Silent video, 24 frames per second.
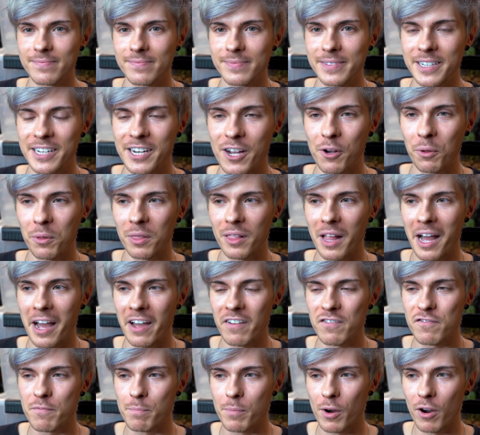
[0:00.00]
you know,
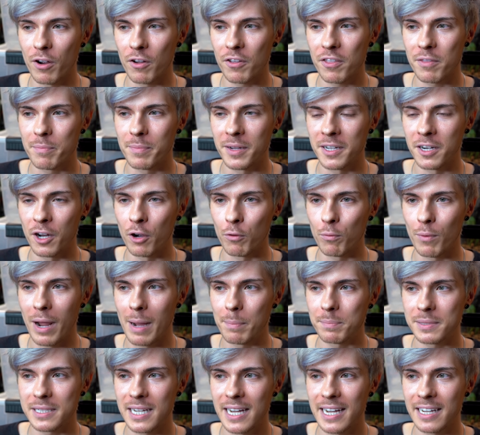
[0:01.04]
live birth, but a
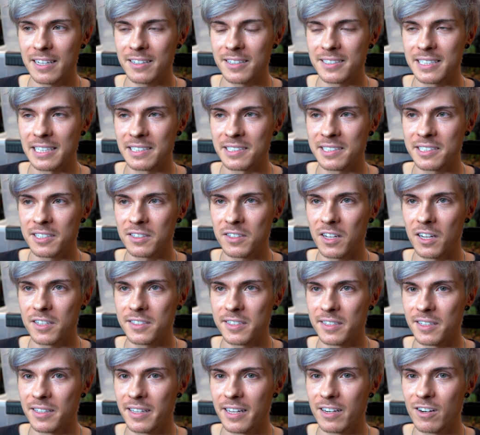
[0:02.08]
reptile, is it still
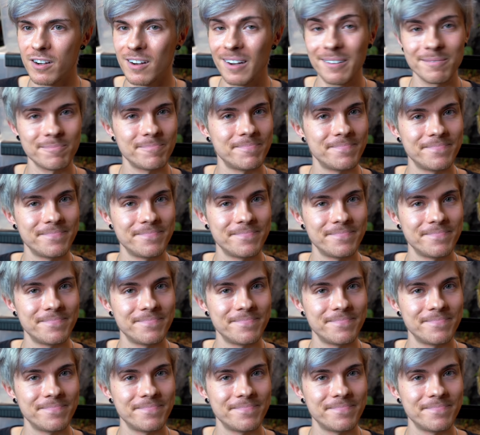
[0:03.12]
called a litter?